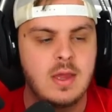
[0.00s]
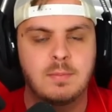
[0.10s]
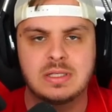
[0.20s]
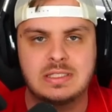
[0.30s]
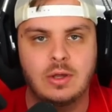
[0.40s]

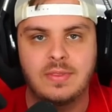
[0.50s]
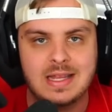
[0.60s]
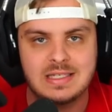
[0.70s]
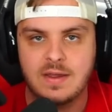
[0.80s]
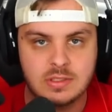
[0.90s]
But still,
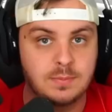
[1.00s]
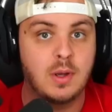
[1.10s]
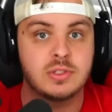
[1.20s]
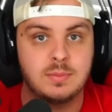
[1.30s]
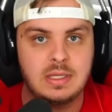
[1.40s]
that's not even
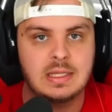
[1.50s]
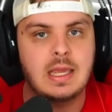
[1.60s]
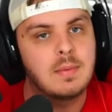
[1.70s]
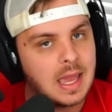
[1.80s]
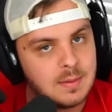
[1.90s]
supposed to be in the
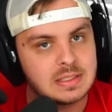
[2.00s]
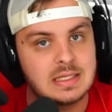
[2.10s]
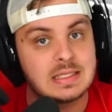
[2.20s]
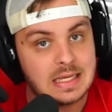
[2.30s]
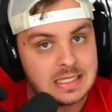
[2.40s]
game, but aim
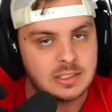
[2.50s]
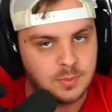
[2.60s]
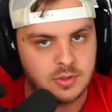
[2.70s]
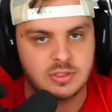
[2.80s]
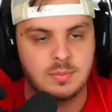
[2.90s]
assist is
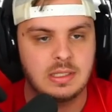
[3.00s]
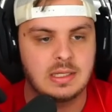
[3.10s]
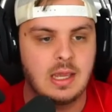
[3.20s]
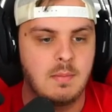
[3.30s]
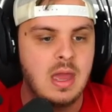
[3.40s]
supposed to be in the
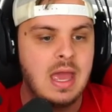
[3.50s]
game.